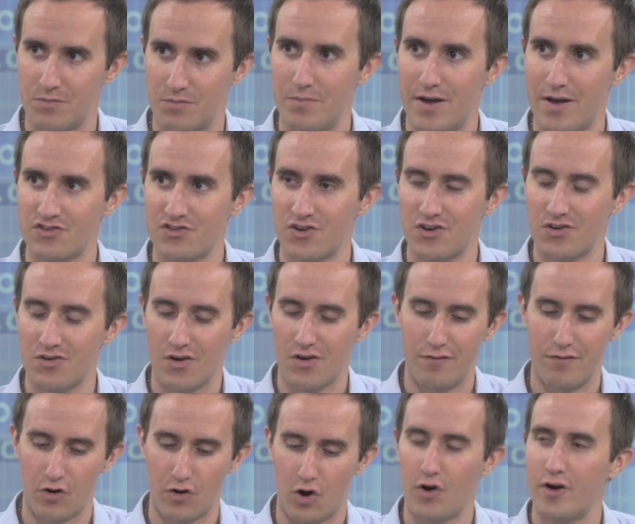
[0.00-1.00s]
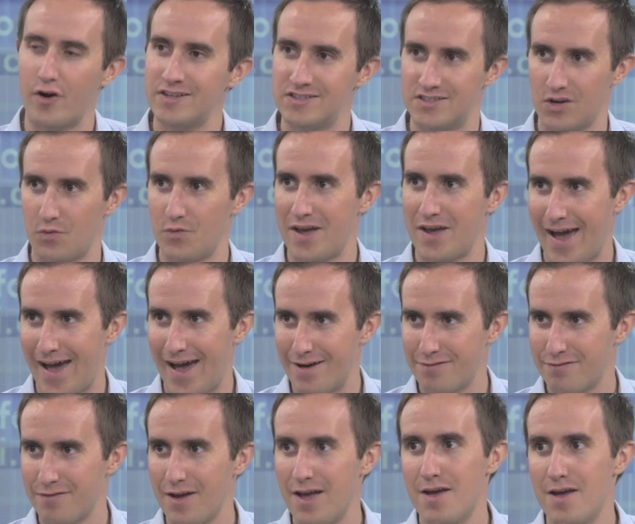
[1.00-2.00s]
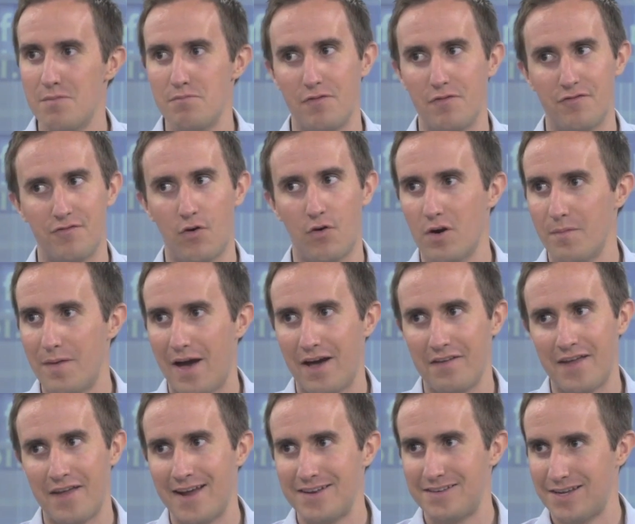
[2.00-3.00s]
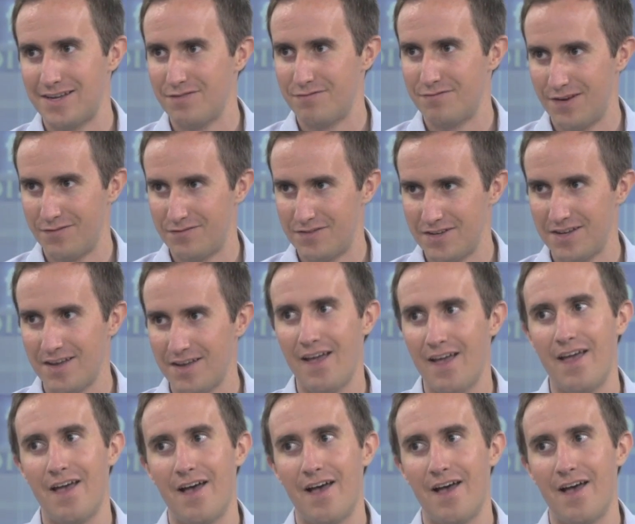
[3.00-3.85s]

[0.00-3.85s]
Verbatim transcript: The measure of earnings that we have before about nineteen fifty